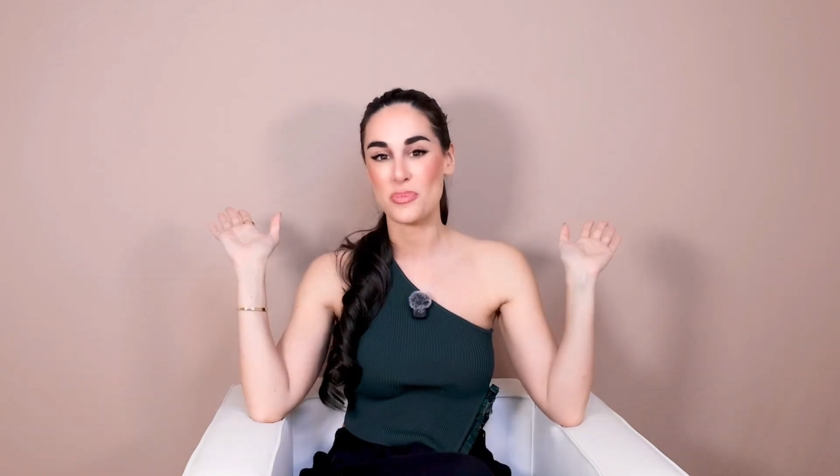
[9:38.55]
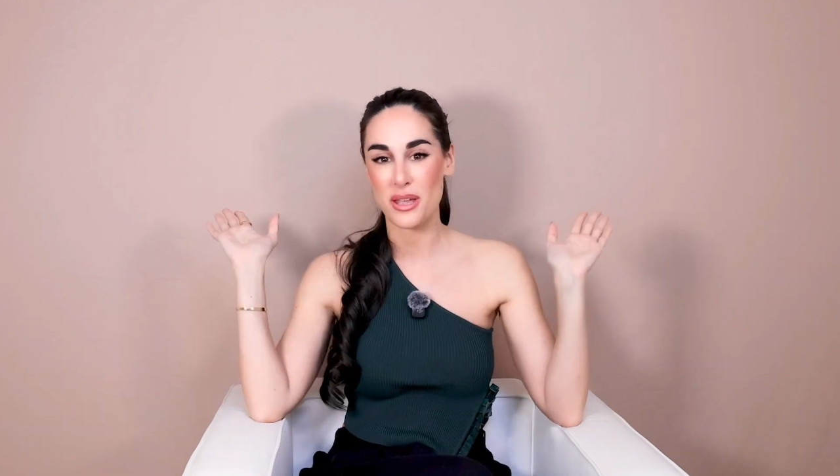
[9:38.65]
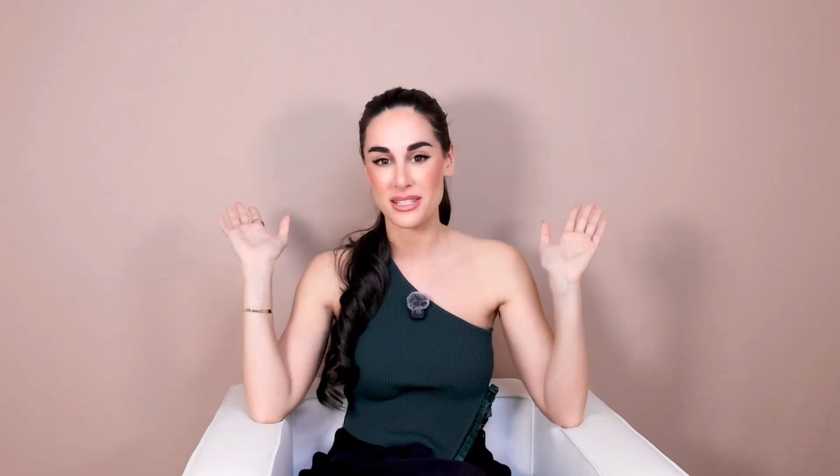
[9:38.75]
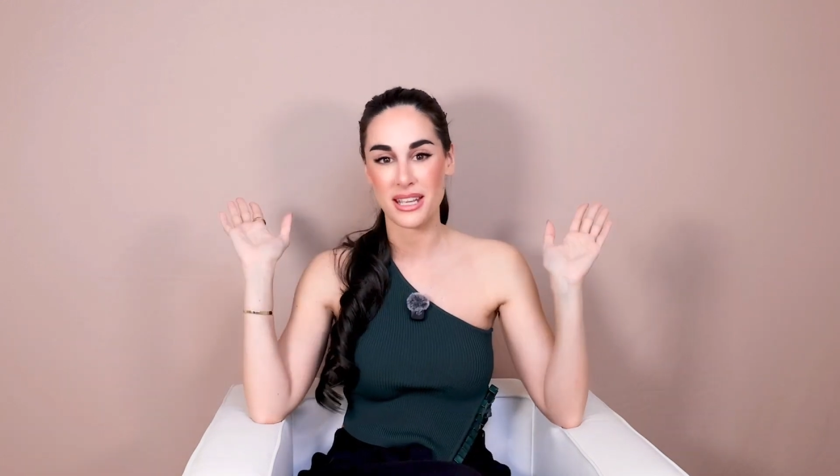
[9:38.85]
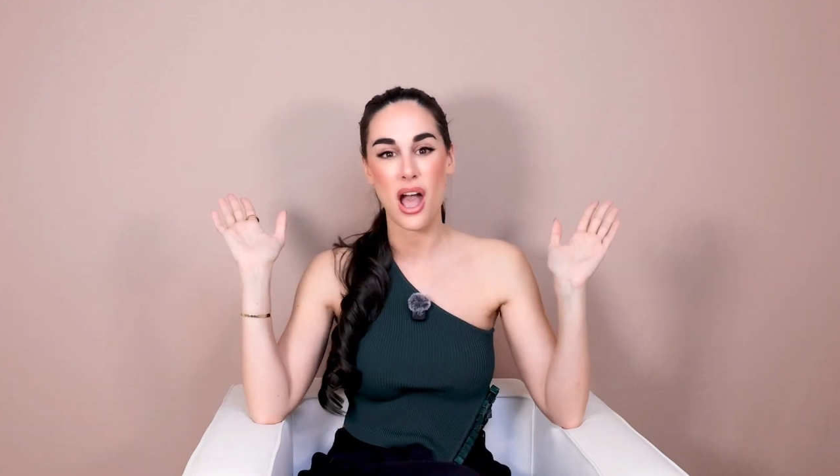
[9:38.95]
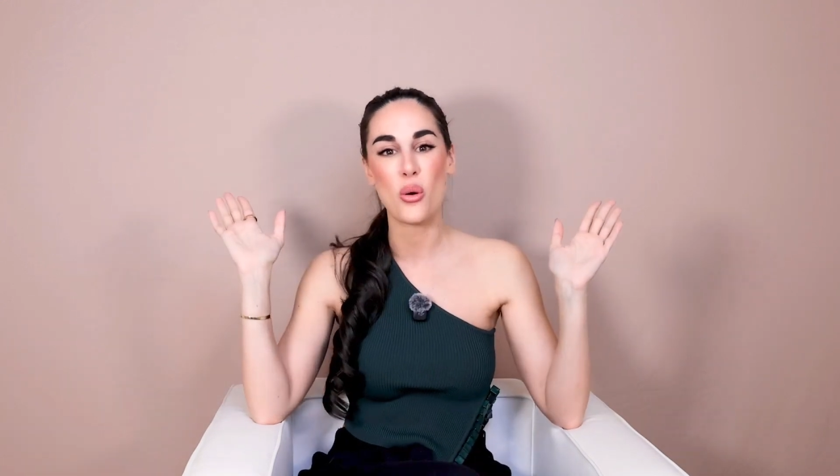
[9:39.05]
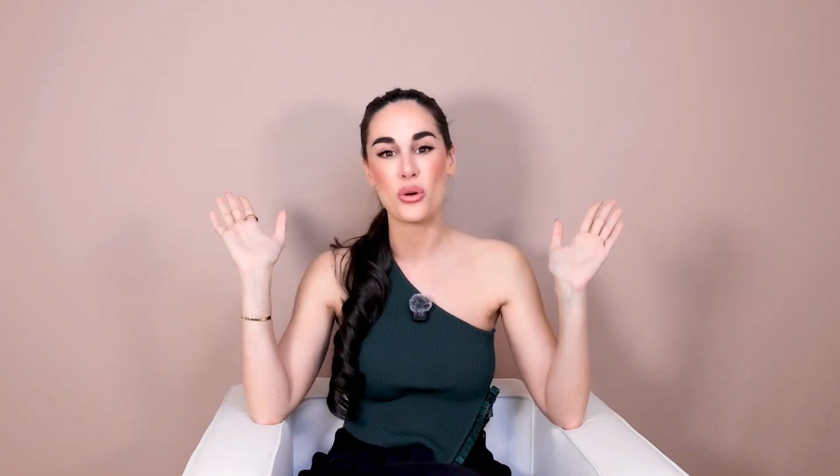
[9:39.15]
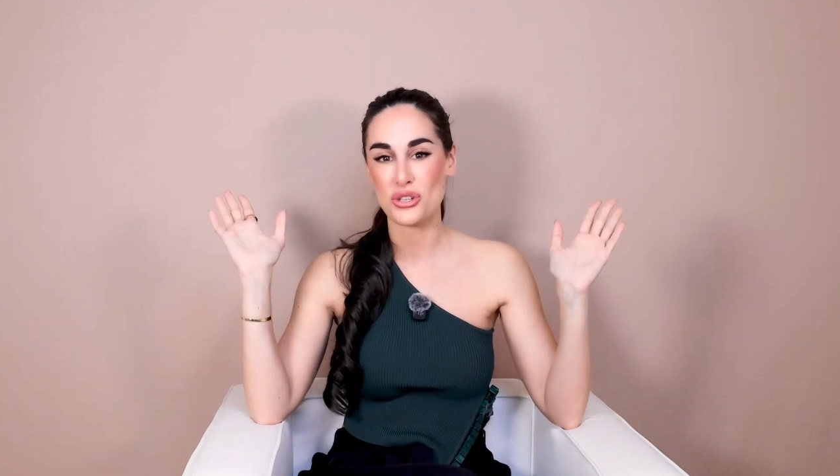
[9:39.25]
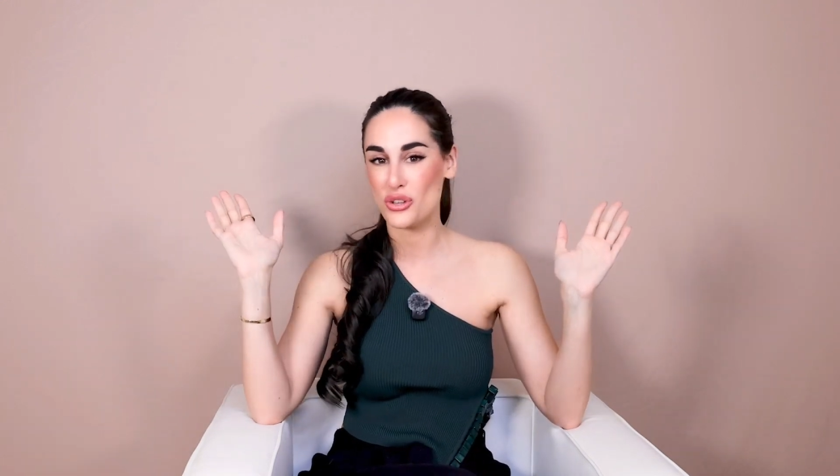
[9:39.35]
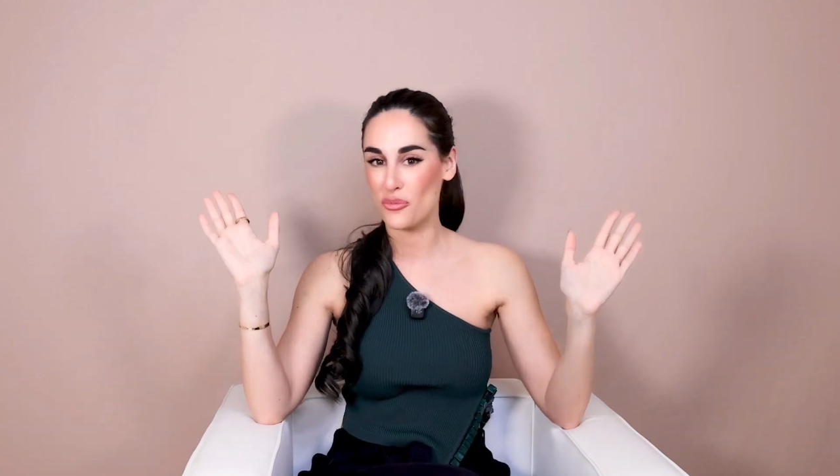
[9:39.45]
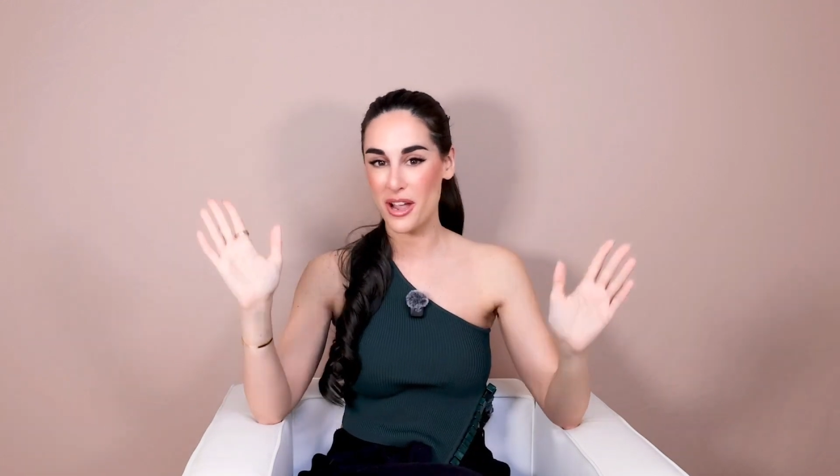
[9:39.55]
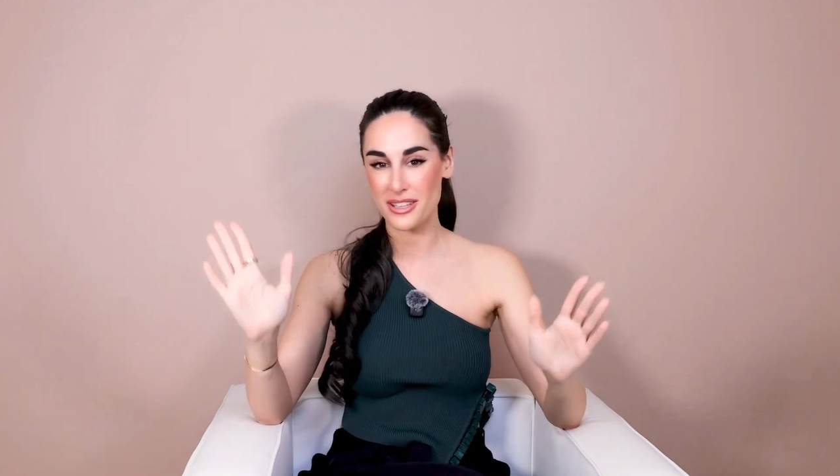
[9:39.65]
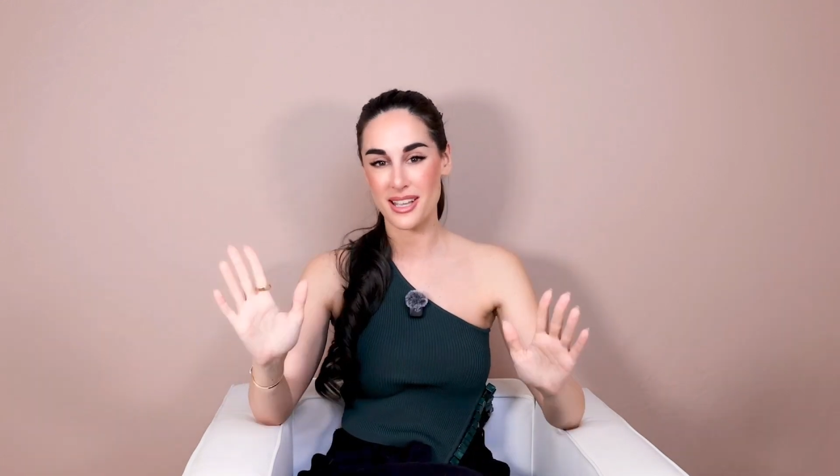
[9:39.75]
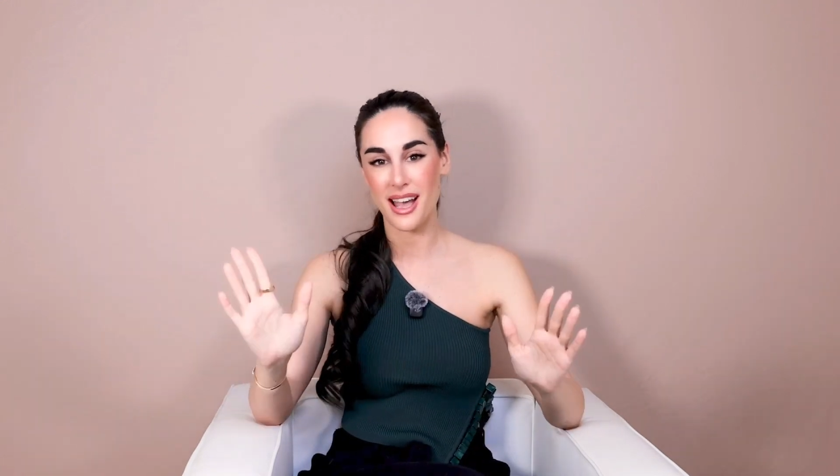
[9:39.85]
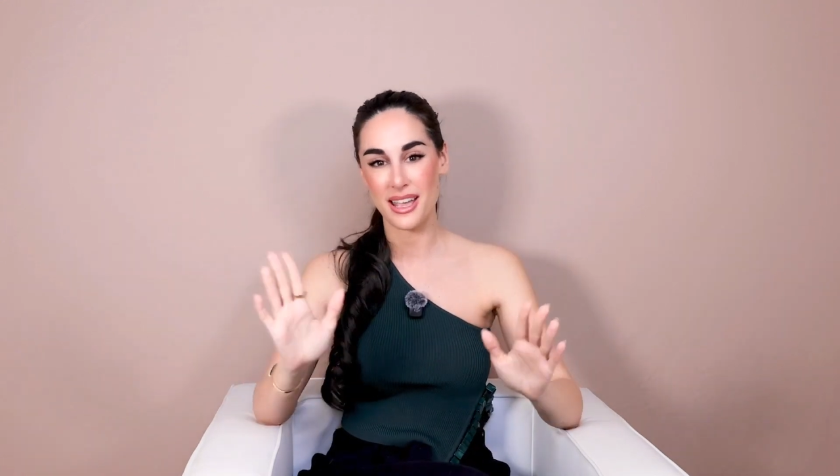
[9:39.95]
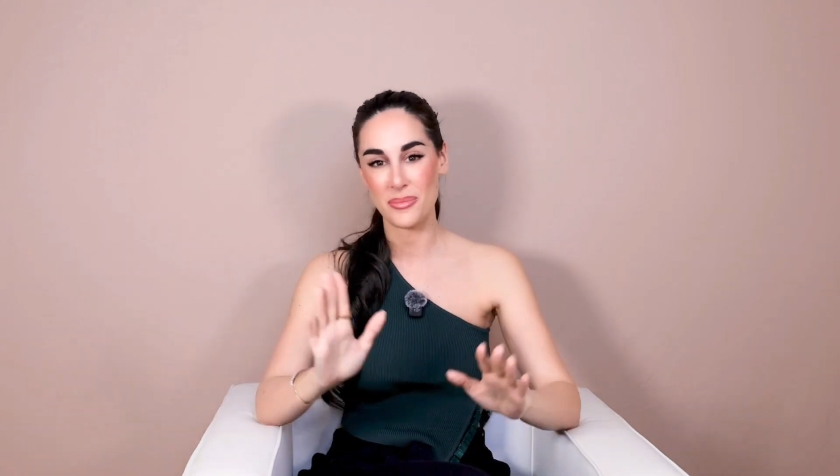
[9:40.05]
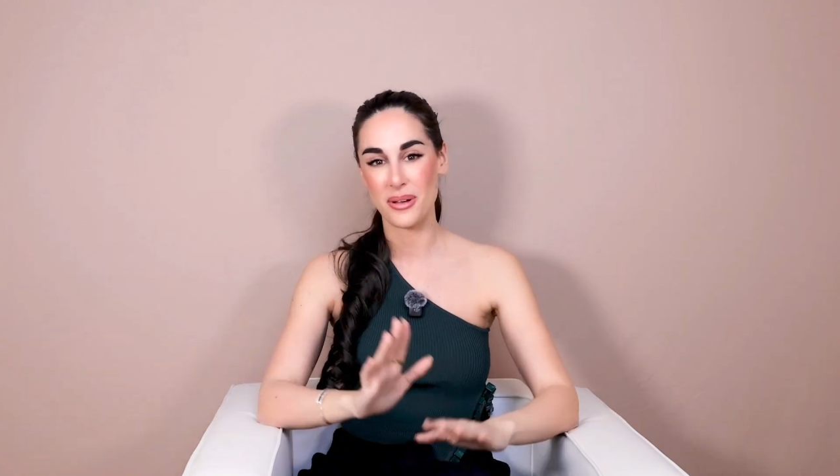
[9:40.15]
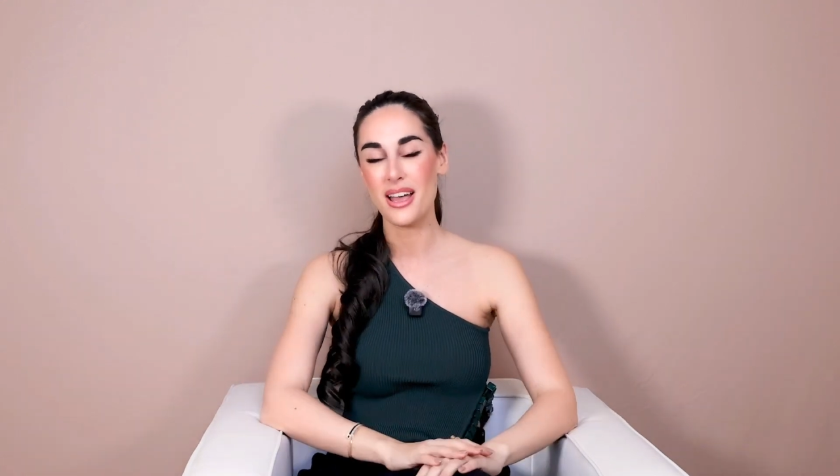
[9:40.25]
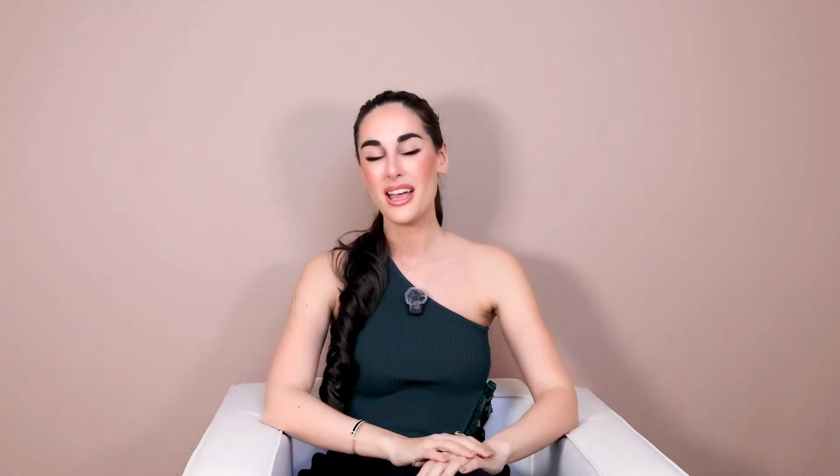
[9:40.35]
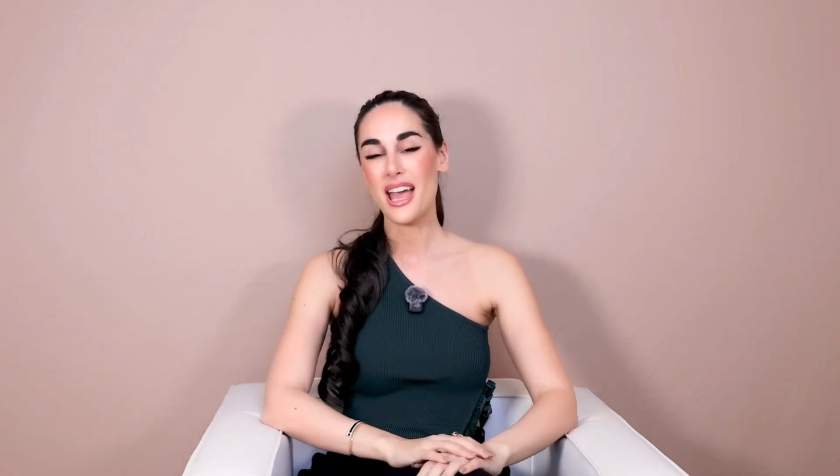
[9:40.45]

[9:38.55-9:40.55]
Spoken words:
spending hours of my time